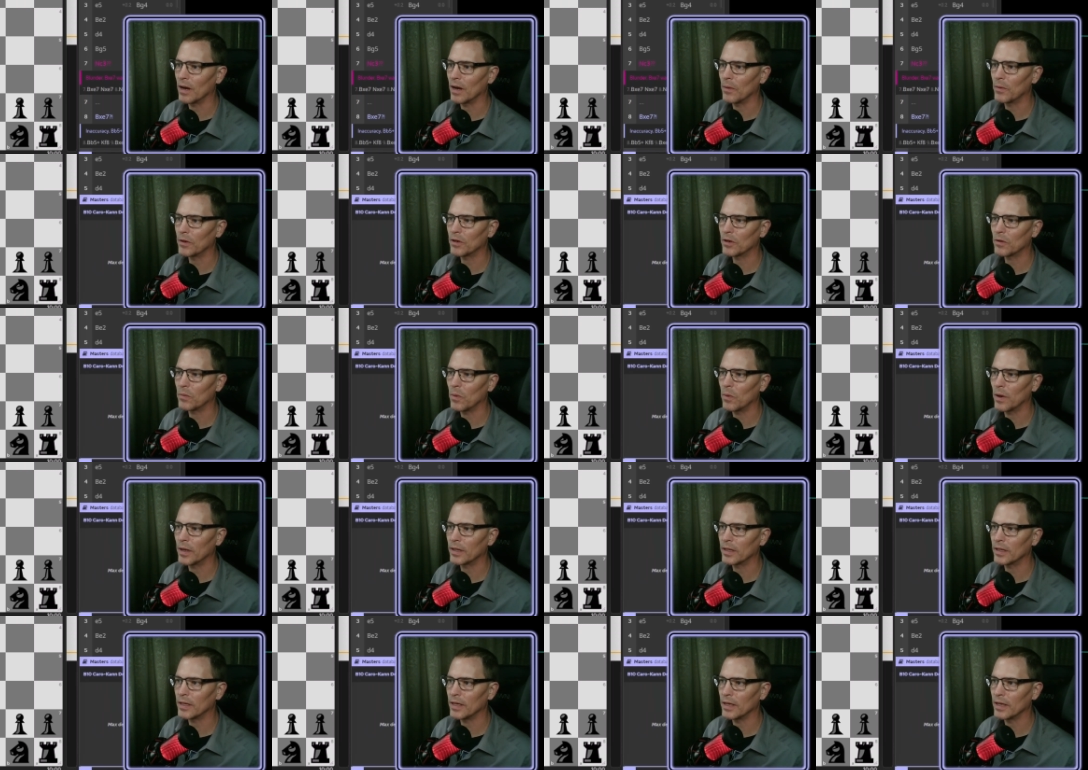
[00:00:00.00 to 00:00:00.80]
I wonder
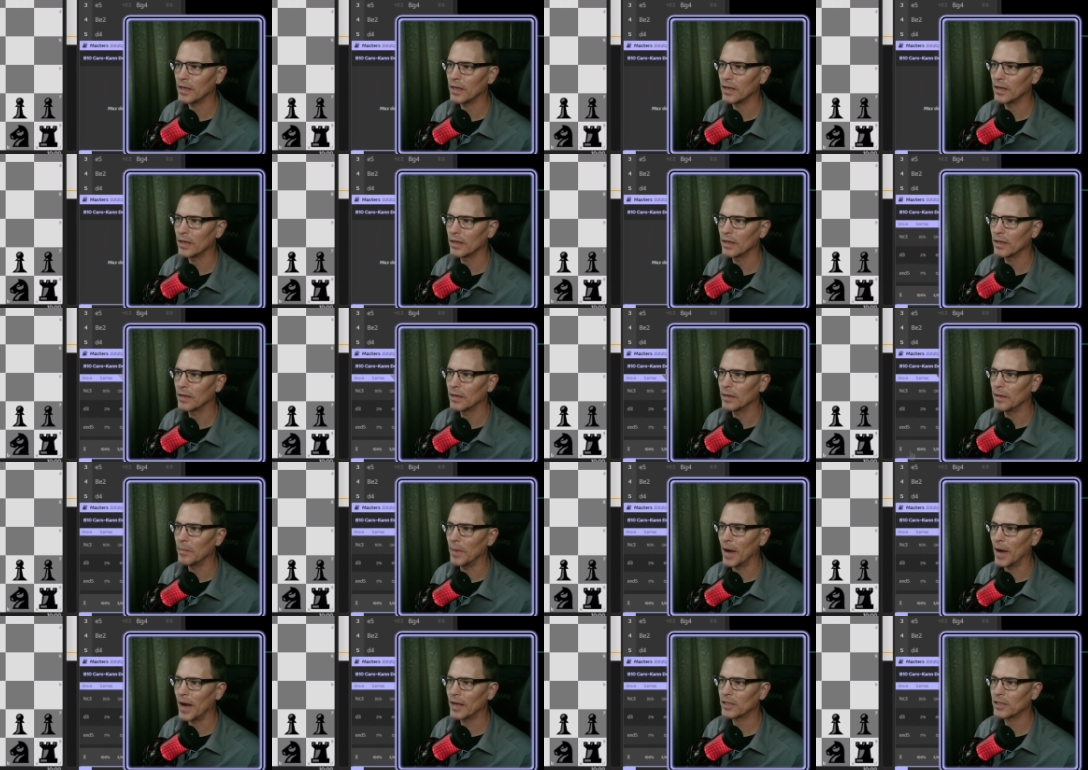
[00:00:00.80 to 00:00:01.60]
what the, the
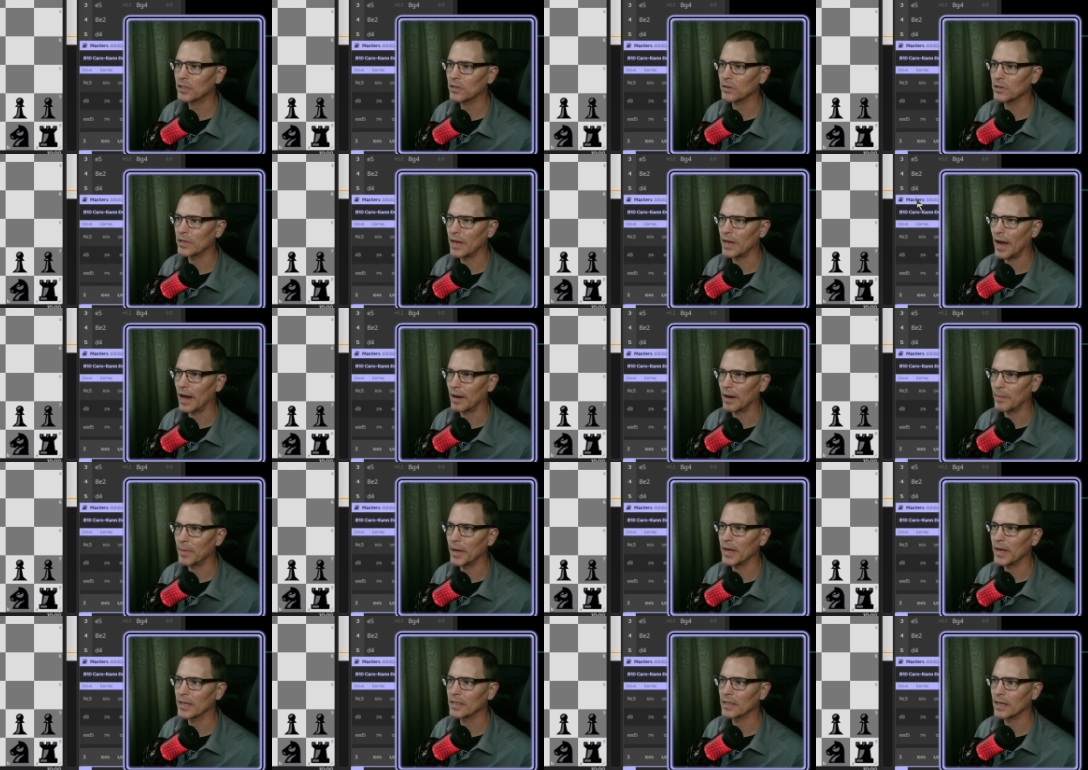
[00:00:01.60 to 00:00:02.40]
master's
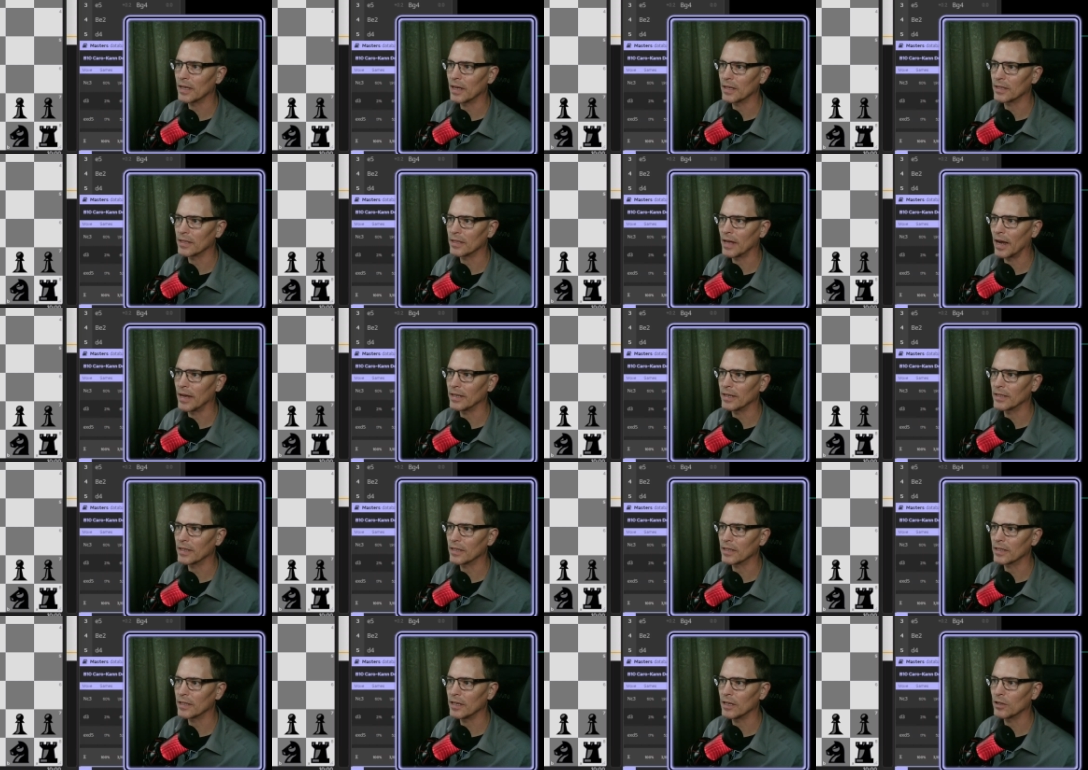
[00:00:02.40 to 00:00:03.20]
database says knight
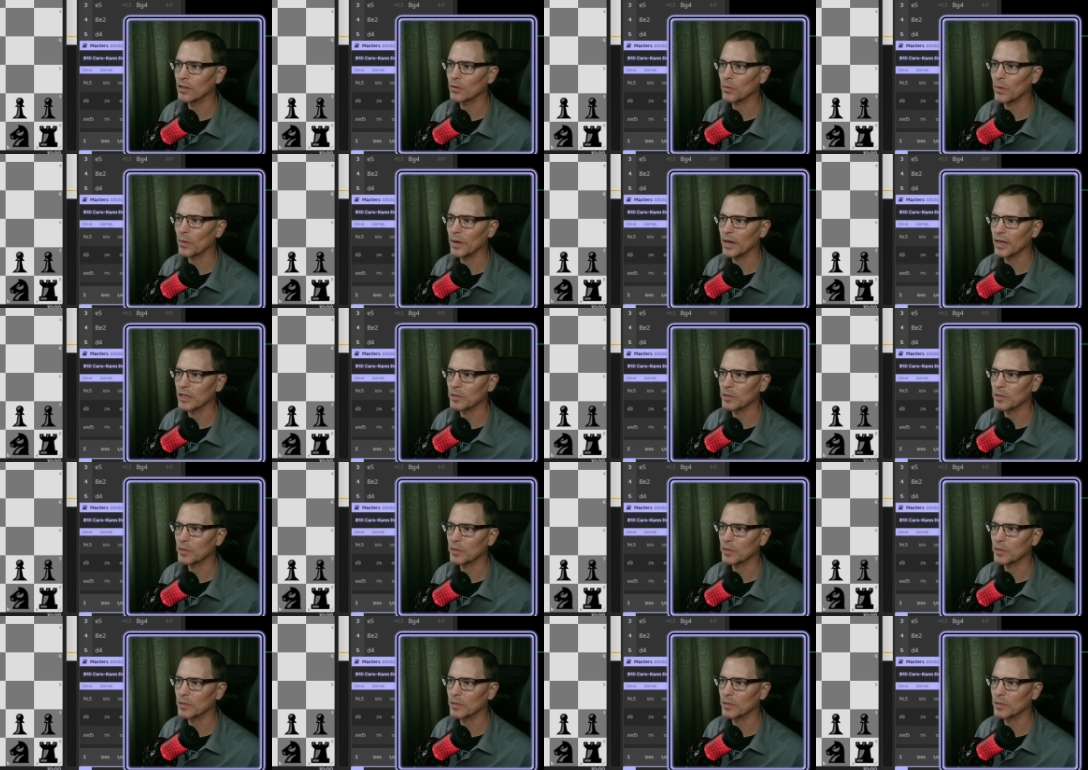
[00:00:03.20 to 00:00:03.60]
to c3